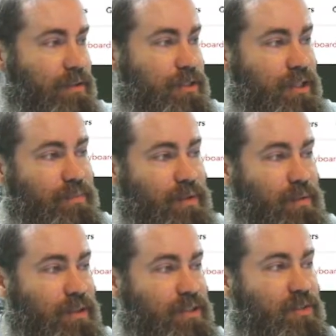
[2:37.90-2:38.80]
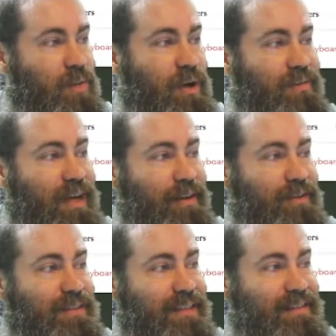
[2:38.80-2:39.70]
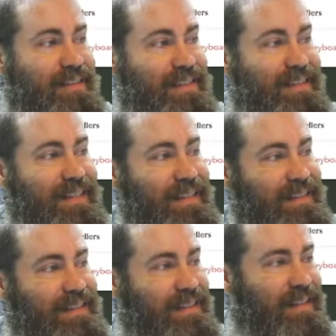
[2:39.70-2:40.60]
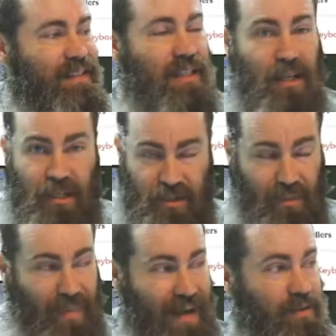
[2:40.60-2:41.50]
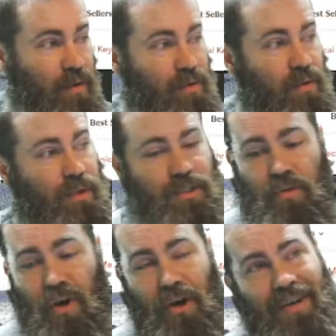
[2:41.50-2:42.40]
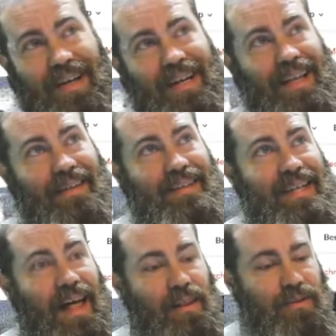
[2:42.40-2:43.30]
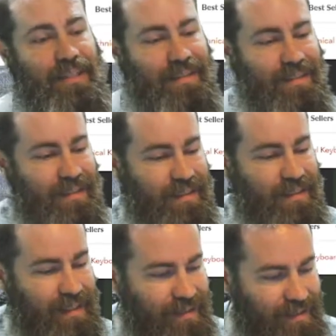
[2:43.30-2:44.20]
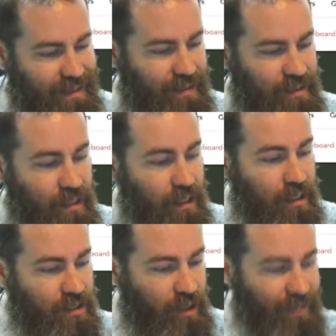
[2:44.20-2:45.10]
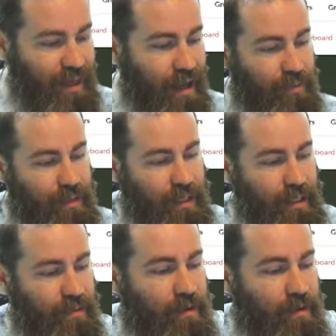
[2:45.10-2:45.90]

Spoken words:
Shipping was $12.16. So my total was $211.16. So without any